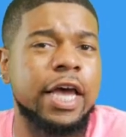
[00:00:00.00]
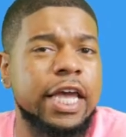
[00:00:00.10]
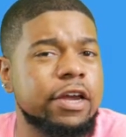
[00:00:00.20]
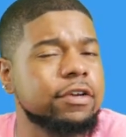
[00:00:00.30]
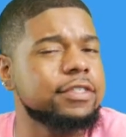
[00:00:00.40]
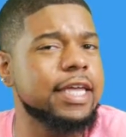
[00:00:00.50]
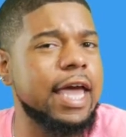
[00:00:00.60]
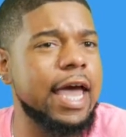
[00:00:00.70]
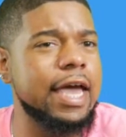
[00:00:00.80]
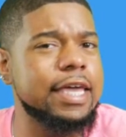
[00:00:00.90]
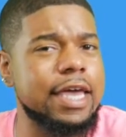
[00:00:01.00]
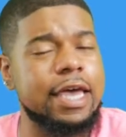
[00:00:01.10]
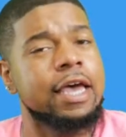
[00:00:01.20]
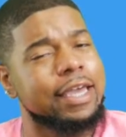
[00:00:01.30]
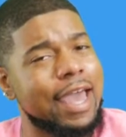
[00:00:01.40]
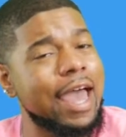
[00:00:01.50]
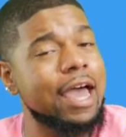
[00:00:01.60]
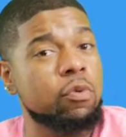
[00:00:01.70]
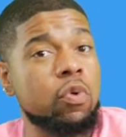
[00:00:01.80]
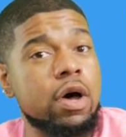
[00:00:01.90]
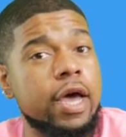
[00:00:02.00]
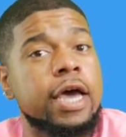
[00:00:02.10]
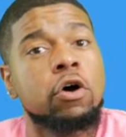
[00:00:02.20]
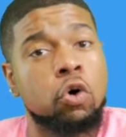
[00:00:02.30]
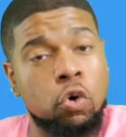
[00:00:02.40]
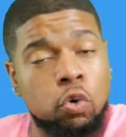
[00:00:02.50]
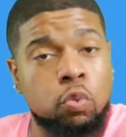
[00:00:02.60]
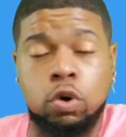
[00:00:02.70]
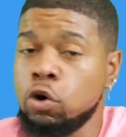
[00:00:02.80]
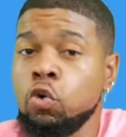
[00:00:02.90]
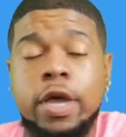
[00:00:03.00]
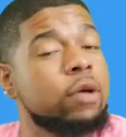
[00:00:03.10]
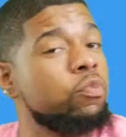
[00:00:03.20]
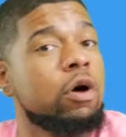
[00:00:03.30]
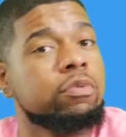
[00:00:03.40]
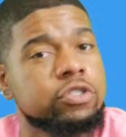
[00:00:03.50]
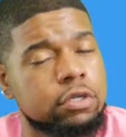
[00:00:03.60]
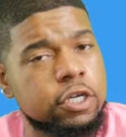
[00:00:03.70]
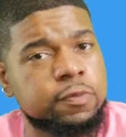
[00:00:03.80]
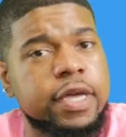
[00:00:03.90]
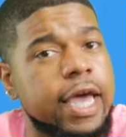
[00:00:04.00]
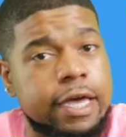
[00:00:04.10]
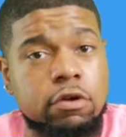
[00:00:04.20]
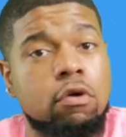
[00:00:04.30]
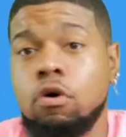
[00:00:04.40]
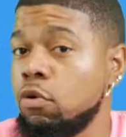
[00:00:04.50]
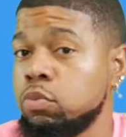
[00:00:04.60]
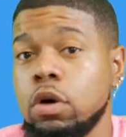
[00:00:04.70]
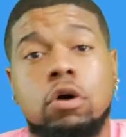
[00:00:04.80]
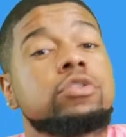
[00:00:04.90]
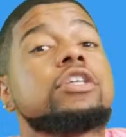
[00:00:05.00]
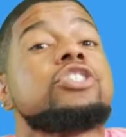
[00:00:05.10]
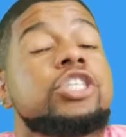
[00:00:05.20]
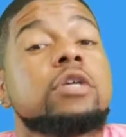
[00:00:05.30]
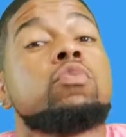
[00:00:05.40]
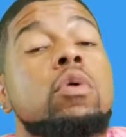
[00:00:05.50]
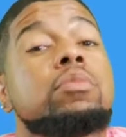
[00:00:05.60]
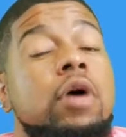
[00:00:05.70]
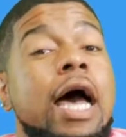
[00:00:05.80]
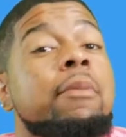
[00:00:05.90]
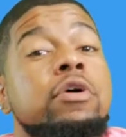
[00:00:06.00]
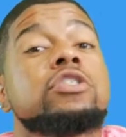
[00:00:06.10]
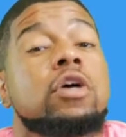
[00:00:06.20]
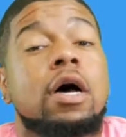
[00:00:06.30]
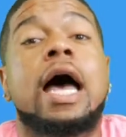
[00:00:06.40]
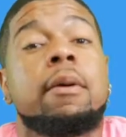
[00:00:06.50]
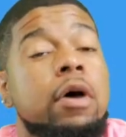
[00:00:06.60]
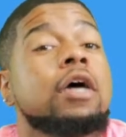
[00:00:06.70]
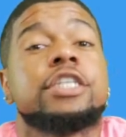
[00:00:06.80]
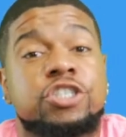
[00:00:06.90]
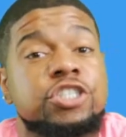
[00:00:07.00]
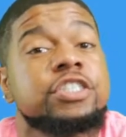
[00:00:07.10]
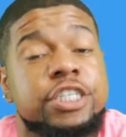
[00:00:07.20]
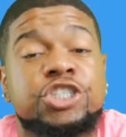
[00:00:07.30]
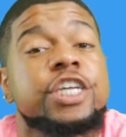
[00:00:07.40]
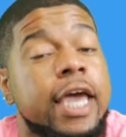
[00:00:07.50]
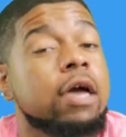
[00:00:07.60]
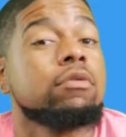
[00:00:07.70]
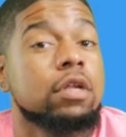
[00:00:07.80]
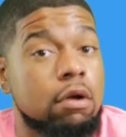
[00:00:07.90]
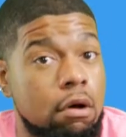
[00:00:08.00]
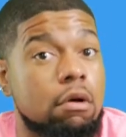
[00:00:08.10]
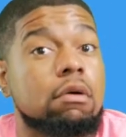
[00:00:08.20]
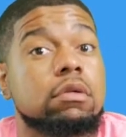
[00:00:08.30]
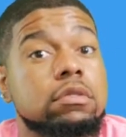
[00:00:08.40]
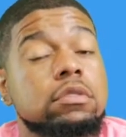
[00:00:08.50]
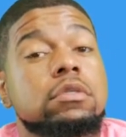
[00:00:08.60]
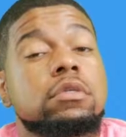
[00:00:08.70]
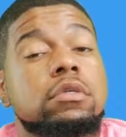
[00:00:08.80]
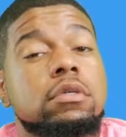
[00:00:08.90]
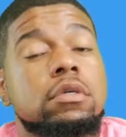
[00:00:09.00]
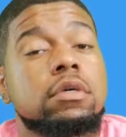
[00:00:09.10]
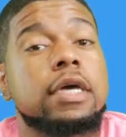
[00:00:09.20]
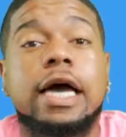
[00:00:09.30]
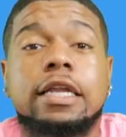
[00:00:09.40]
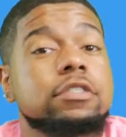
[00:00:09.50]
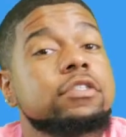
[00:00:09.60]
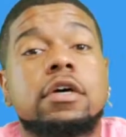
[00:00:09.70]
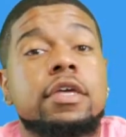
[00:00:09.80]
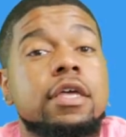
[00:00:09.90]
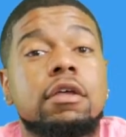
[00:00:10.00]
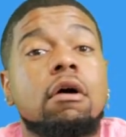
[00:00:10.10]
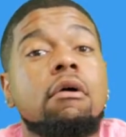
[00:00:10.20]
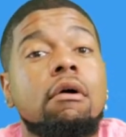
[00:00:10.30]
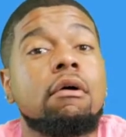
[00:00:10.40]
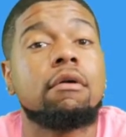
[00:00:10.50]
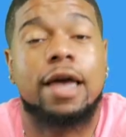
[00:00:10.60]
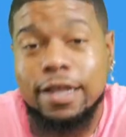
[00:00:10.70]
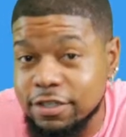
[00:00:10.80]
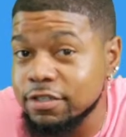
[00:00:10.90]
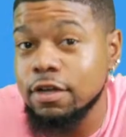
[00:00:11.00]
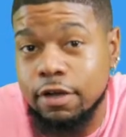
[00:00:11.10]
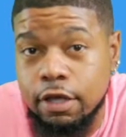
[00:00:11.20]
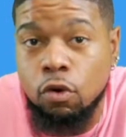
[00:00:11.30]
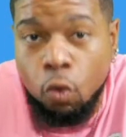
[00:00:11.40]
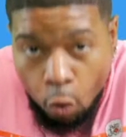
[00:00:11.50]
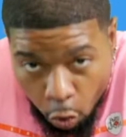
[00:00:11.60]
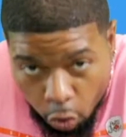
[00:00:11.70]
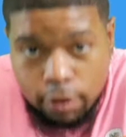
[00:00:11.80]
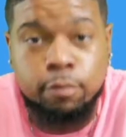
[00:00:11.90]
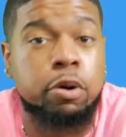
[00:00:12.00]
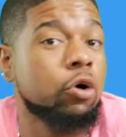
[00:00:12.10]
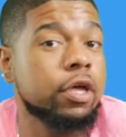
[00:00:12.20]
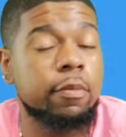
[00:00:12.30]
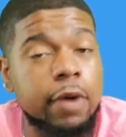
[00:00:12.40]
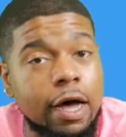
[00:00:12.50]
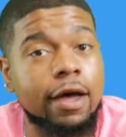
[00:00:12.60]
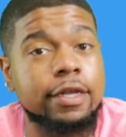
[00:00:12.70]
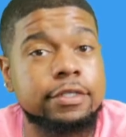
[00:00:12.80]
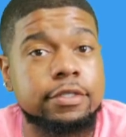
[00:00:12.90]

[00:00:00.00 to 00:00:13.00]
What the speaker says: Here's the gag get. Gag what? Who and what was your husband gagging on? Or the chick, how much, did she gag on at all? Gotta suck it all. Gotta suck it. Pokemon.